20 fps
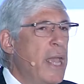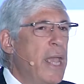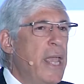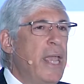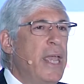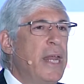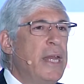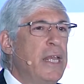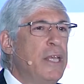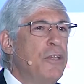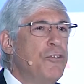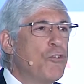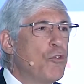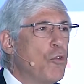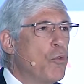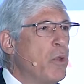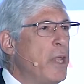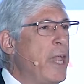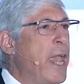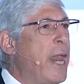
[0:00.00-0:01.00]
It is
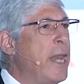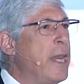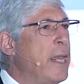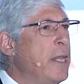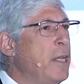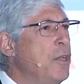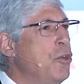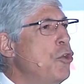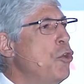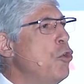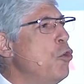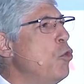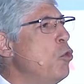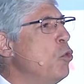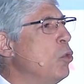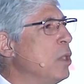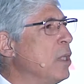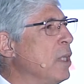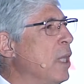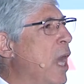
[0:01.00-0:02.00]
creating
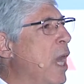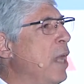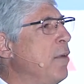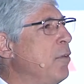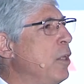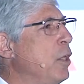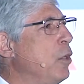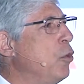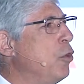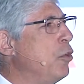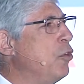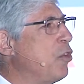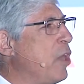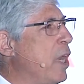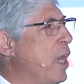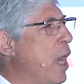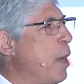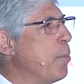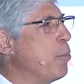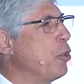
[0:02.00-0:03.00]
new livelihoods
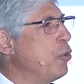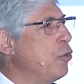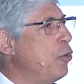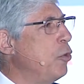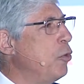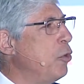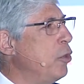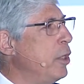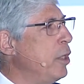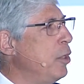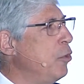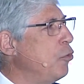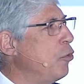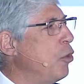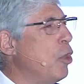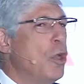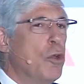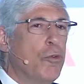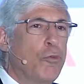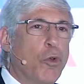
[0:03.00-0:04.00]
and opportunities
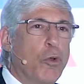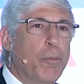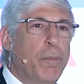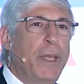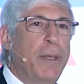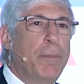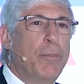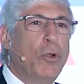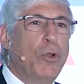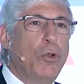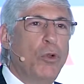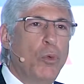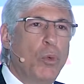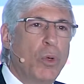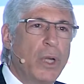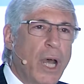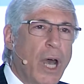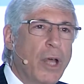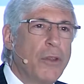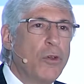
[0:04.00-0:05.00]
for people who
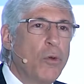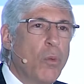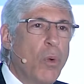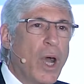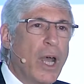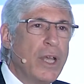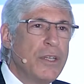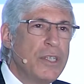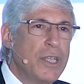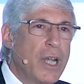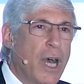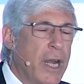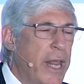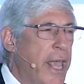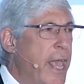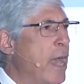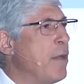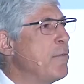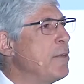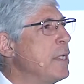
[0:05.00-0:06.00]
would otherwise not
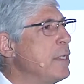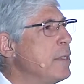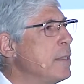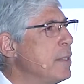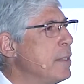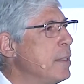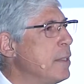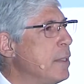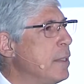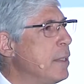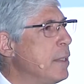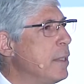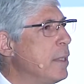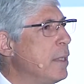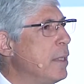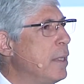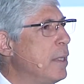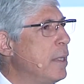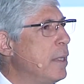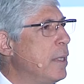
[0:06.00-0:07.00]
have it,
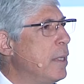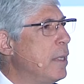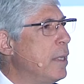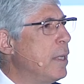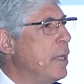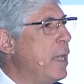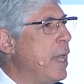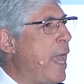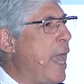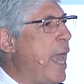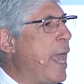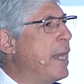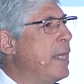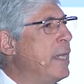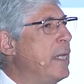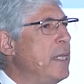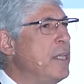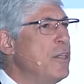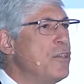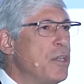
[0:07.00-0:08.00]
and
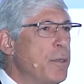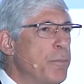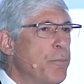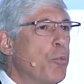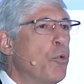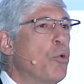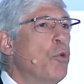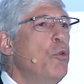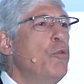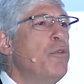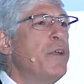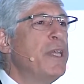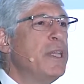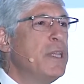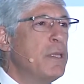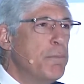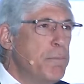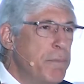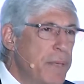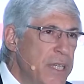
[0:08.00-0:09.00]
it is improving
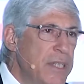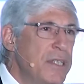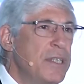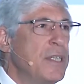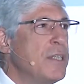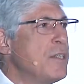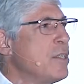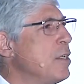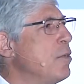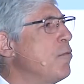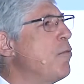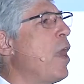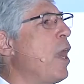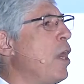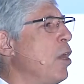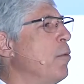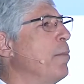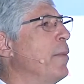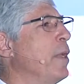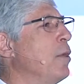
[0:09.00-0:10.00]
the business
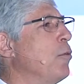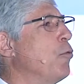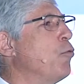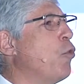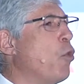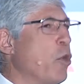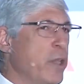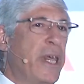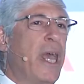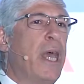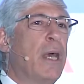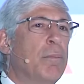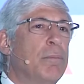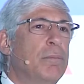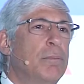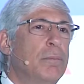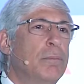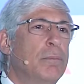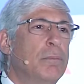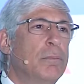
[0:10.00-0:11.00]
environment for
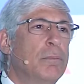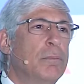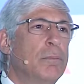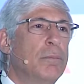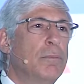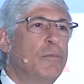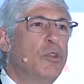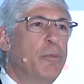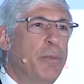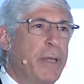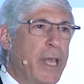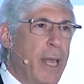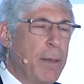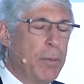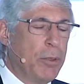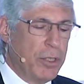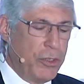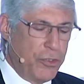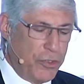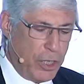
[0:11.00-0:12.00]
them to be
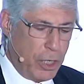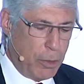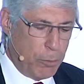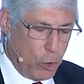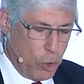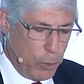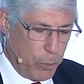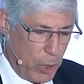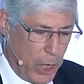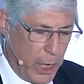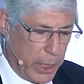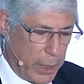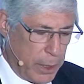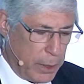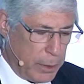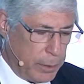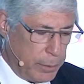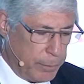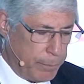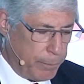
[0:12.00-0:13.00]
able to sell more
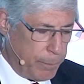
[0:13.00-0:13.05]
product.